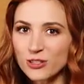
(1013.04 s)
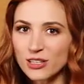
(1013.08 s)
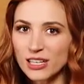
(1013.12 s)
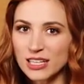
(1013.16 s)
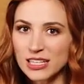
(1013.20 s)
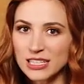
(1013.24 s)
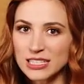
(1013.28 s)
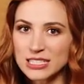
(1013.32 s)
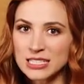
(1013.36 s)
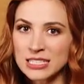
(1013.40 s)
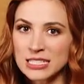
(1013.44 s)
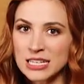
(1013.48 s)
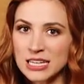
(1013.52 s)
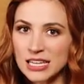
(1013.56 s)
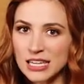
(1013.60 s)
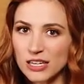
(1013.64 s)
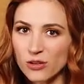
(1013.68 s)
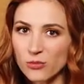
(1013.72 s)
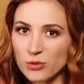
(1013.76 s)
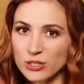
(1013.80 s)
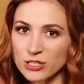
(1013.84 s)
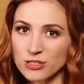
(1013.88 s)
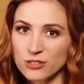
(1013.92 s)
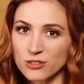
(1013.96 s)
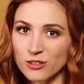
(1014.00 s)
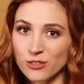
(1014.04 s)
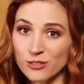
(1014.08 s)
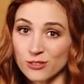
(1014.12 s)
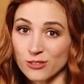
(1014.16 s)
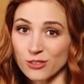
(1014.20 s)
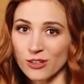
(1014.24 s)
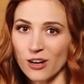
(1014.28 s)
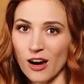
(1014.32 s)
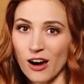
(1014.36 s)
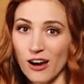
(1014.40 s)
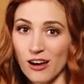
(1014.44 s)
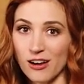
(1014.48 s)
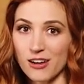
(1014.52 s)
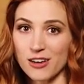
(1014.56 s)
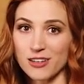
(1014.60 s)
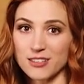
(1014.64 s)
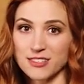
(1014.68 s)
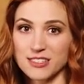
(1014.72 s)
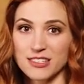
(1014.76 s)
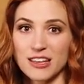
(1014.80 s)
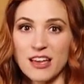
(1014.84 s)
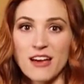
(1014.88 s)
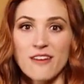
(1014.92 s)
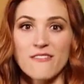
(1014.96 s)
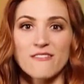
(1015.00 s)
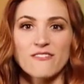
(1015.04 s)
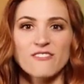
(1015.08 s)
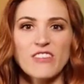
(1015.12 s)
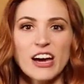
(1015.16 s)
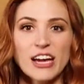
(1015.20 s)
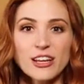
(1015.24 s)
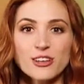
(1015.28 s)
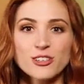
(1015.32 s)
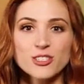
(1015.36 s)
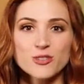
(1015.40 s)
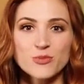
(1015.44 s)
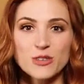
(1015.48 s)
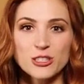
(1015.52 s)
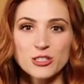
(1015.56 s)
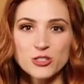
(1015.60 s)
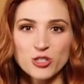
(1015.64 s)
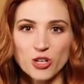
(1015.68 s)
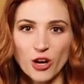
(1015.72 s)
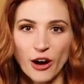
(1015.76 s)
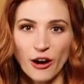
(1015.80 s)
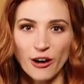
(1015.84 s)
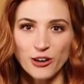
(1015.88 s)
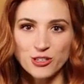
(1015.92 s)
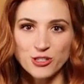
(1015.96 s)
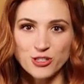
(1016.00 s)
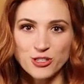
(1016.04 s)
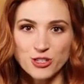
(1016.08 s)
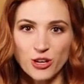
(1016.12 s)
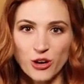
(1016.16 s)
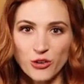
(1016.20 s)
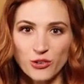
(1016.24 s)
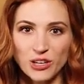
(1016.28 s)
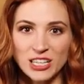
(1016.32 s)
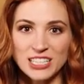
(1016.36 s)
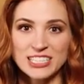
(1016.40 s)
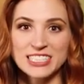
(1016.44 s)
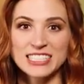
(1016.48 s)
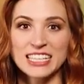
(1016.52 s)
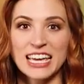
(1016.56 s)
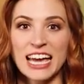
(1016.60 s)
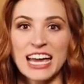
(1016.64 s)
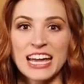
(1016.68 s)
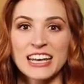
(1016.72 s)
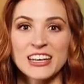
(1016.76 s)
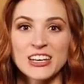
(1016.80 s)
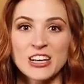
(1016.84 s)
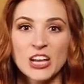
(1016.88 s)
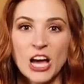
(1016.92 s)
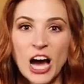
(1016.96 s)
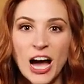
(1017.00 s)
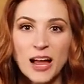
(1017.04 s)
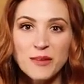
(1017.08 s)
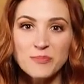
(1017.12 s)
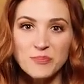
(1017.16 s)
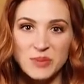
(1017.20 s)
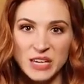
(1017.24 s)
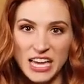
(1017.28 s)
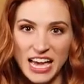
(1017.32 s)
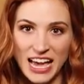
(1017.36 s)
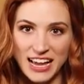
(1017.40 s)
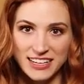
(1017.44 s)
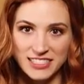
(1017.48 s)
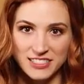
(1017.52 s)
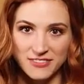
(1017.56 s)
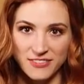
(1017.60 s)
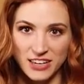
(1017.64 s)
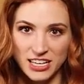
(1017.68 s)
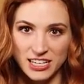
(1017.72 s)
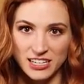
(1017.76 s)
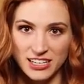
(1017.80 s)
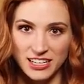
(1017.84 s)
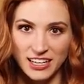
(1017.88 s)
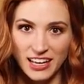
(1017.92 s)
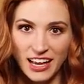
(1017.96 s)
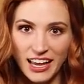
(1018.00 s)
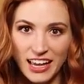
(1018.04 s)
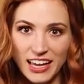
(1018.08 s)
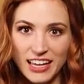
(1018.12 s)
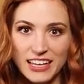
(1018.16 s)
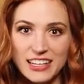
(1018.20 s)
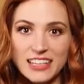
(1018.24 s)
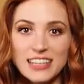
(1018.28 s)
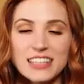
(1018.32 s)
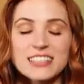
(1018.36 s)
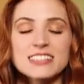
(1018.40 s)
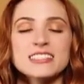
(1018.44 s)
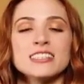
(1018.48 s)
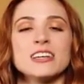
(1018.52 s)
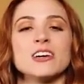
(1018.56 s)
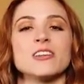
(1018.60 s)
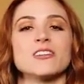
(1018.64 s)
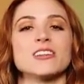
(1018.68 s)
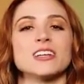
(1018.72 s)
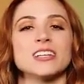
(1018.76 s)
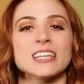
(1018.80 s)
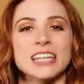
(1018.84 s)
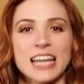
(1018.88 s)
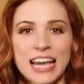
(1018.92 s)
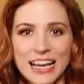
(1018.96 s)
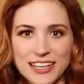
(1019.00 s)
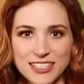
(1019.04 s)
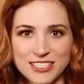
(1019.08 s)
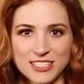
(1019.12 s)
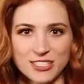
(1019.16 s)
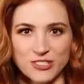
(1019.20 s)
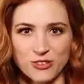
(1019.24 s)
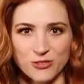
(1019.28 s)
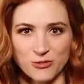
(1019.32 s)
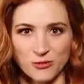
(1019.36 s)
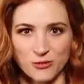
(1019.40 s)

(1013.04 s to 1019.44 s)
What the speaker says: you're getting sneaky with certain cards, fighters with charge tokens cannot be activated again until the next